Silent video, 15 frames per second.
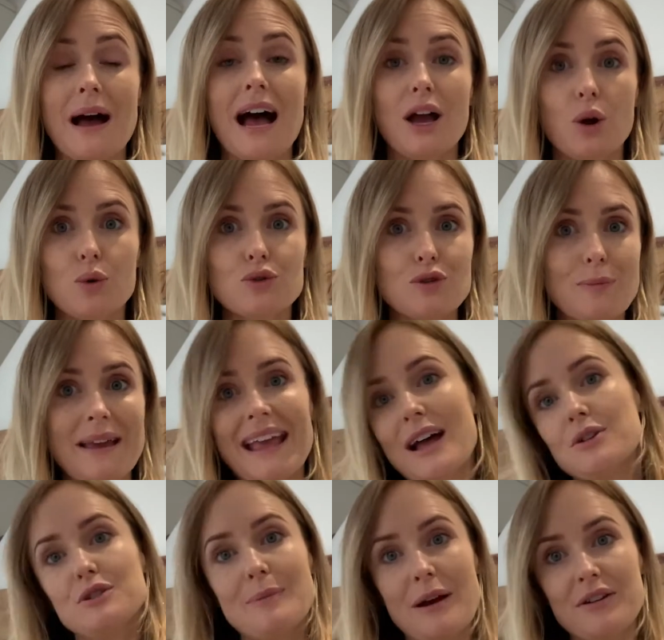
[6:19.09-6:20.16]
I also make
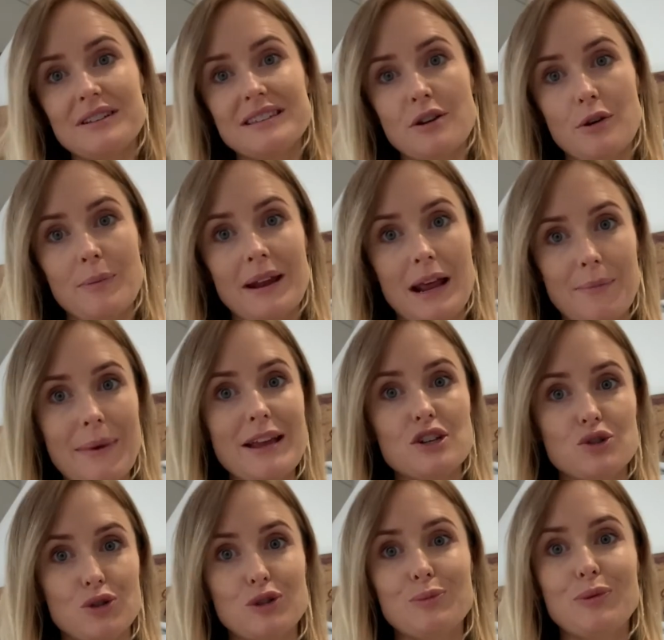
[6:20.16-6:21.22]
elderberry syrup and I make
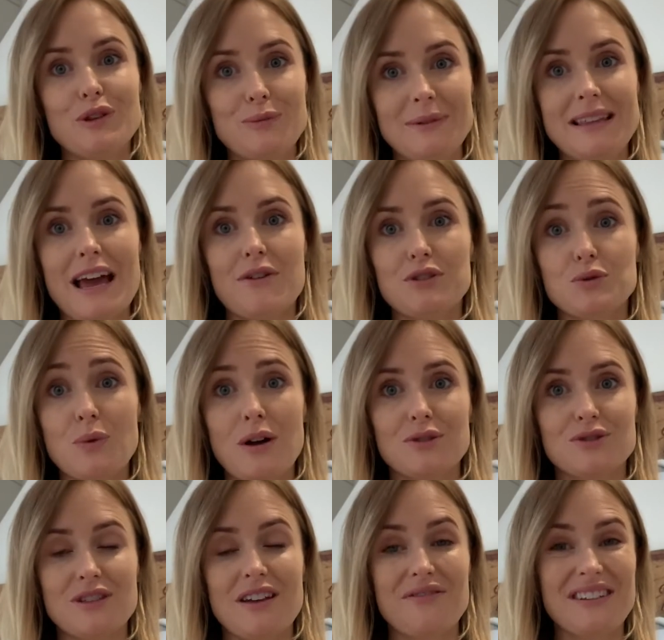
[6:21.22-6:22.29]
sure to put them in there as well,
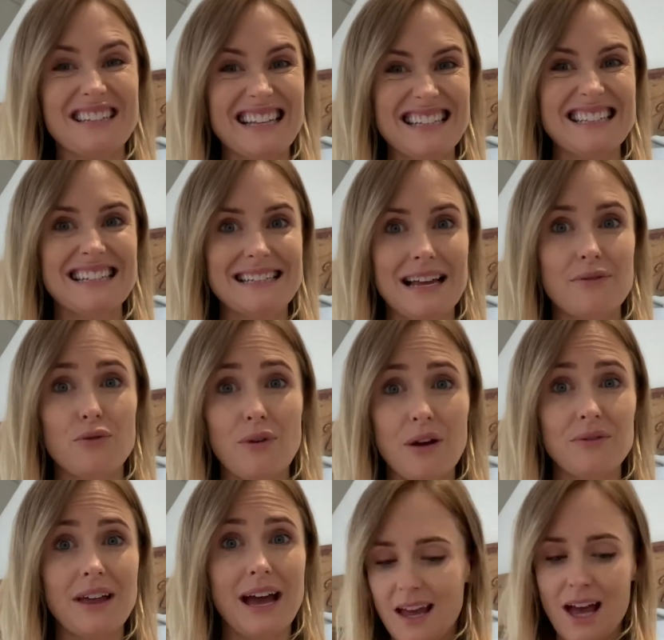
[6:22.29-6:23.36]
so they're fantastic to have
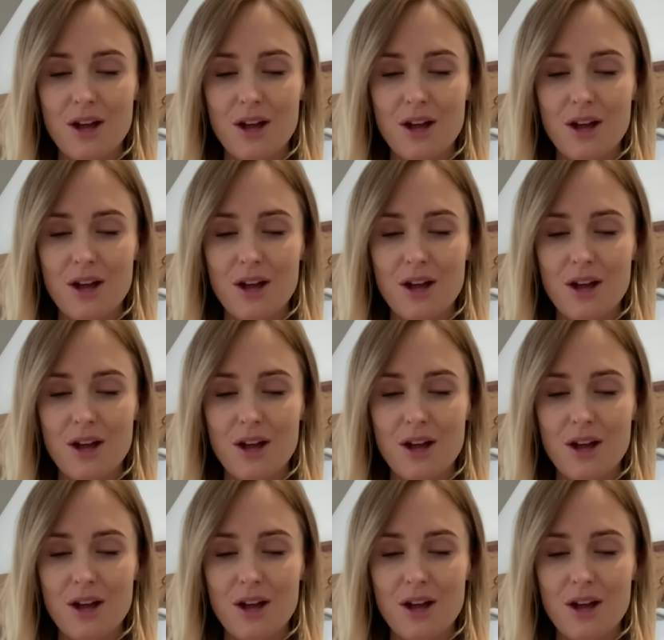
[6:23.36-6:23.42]
around the house.